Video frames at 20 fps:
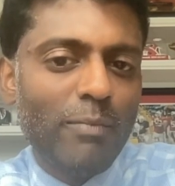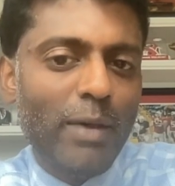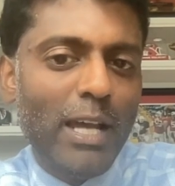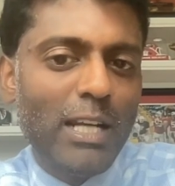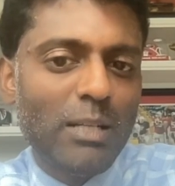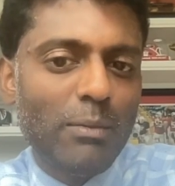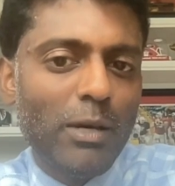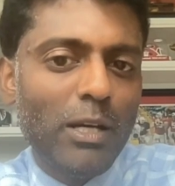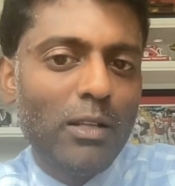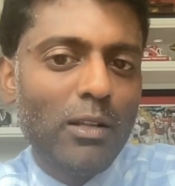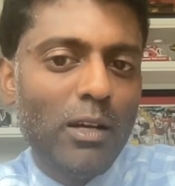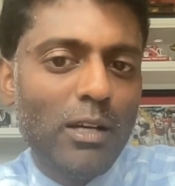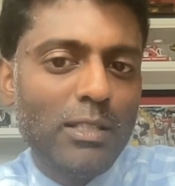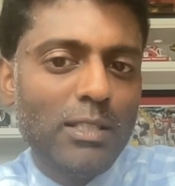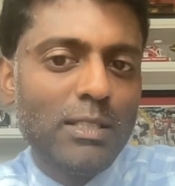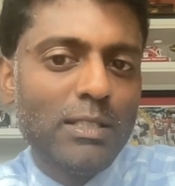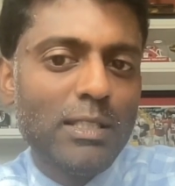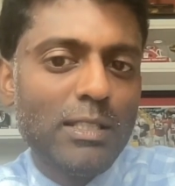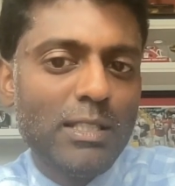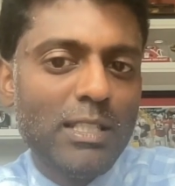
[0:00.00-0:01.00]
back-to-back
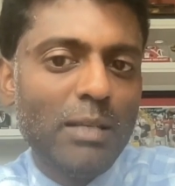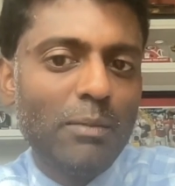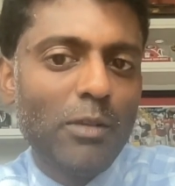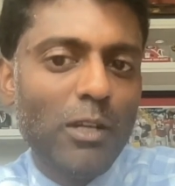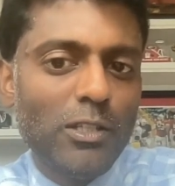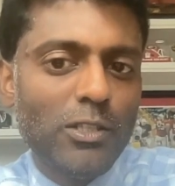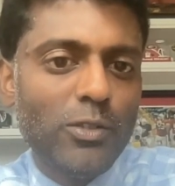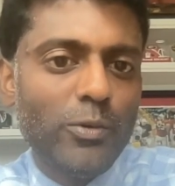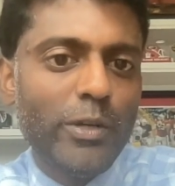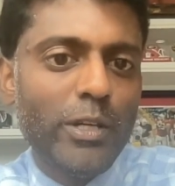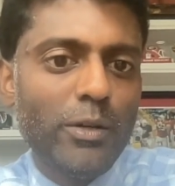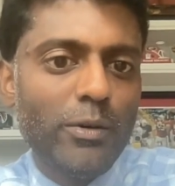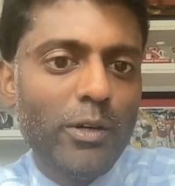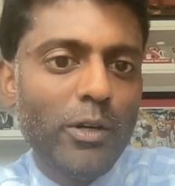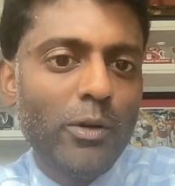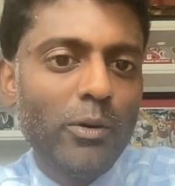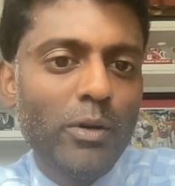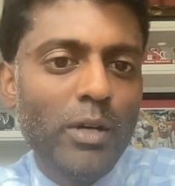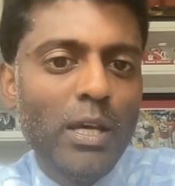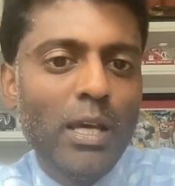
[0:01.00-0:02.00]
losses. This team lost 3 in a
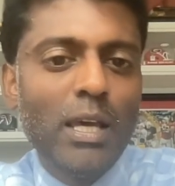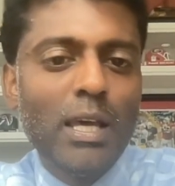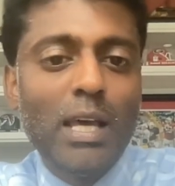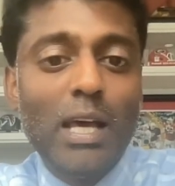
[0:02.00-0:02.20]
row